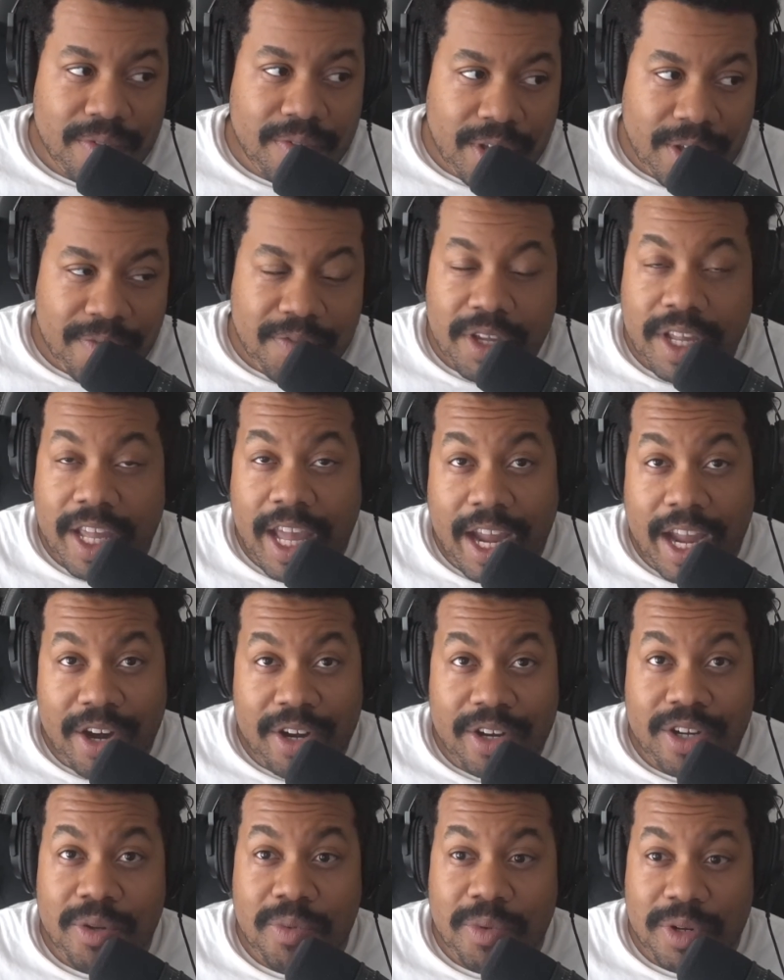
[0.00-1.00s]
if you
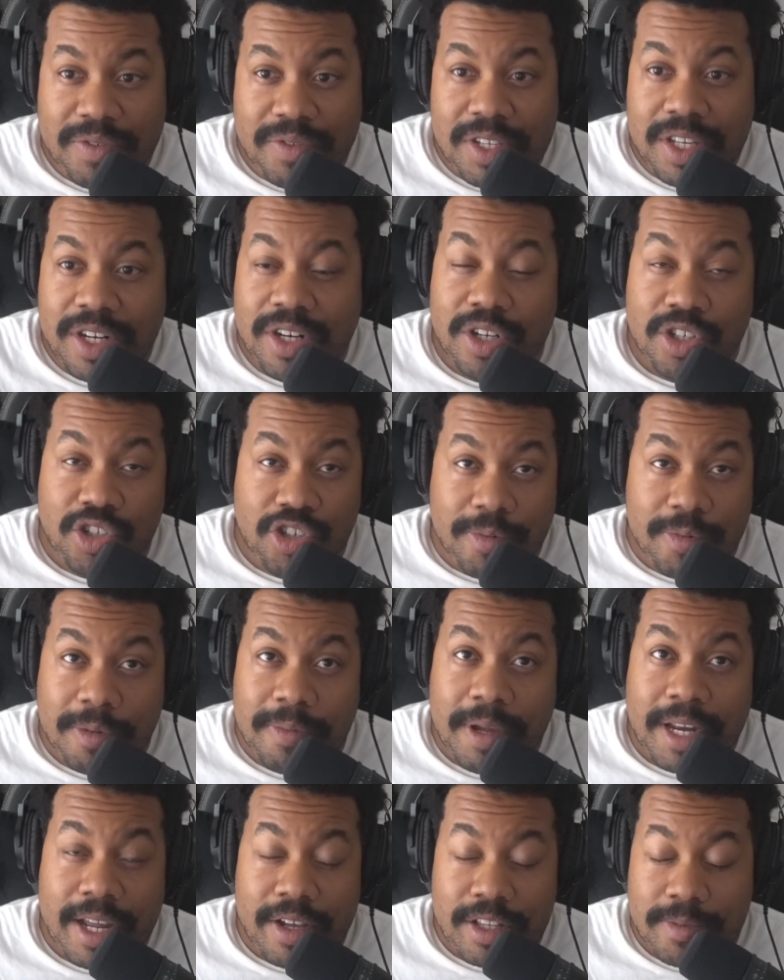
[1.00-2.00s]
cared, you would have seen it on streaming
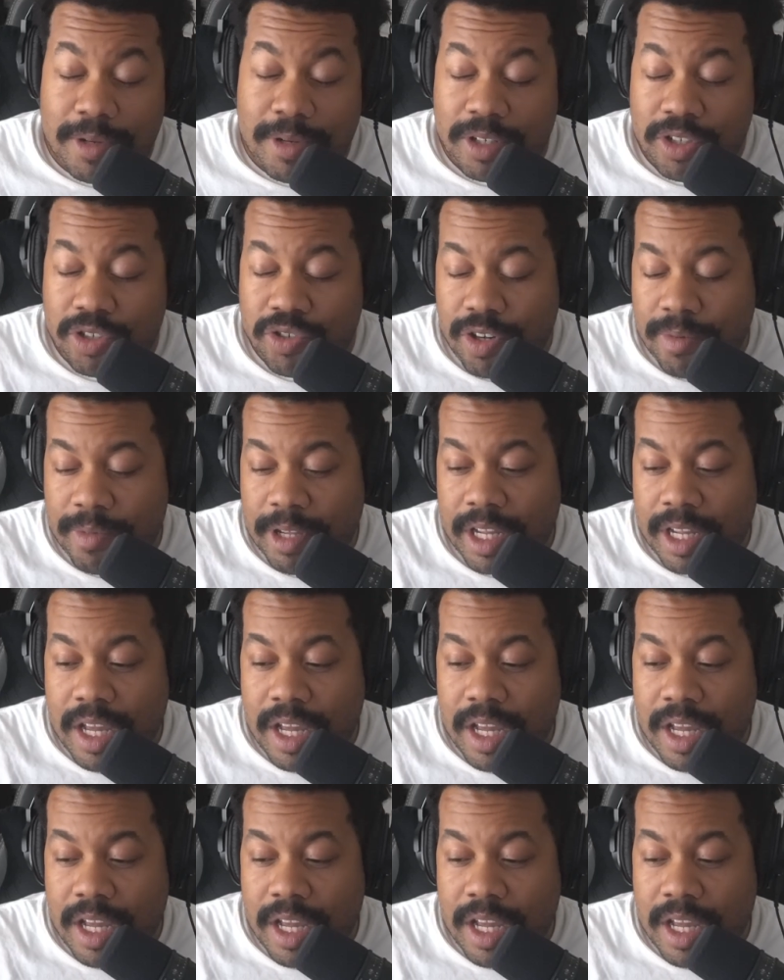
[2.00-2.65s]
by now. It's been on streaming.